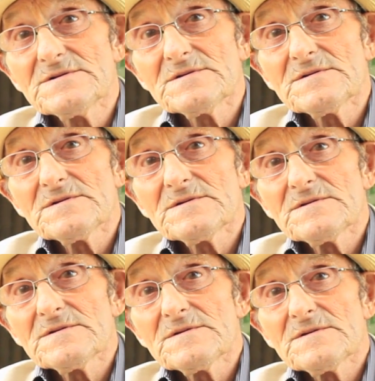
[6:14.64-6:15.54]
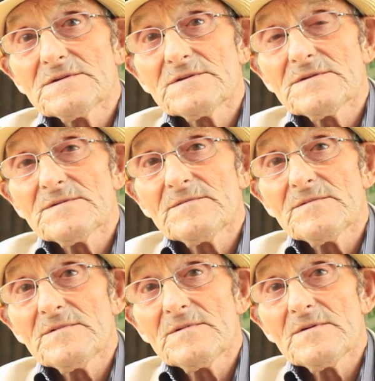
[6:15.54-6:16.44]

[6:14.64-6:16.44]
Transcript: Nothing is said.